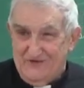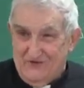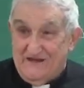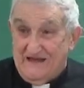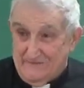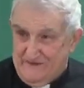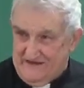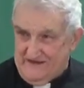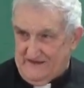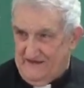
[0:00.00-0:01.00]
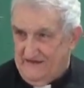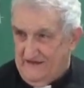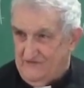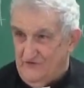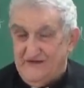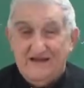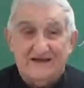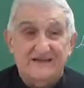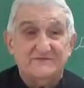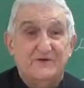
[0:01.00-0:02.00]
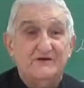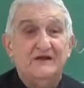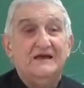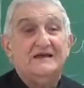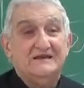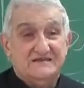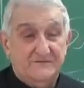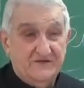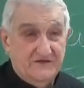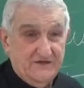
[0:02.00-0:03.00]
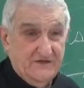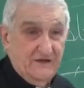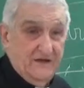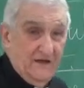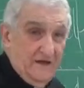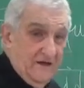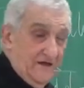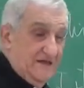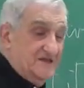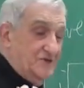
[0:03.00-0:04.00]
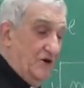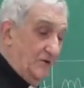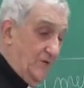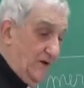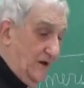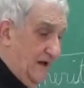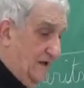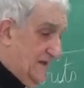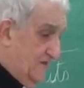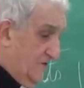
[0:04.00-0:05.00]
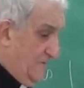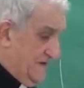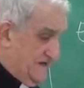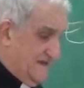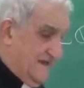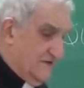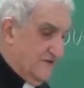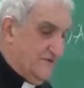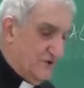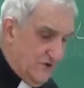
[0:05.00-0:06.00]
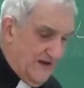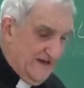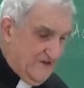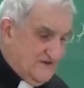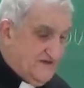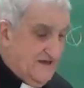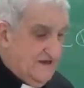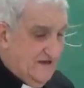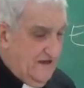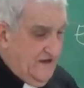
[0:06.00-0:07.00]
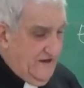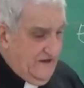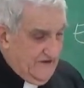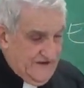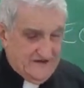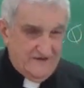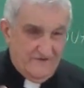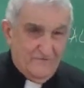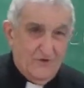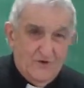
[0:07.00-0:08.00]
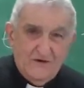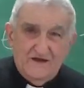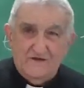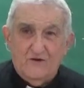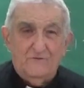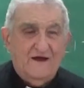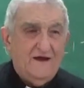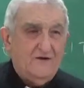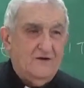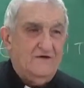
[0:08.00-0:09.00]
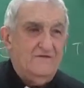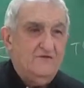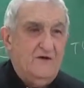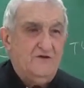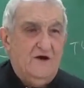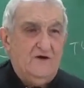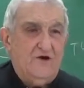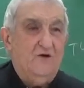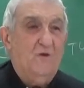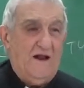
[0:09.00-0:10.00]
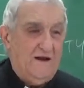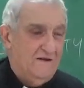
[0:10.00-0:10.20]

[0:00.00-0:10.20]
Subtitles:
to their merit, to their responsibility. It is normal that the President of the United States receive more than the mayor of Cromwell.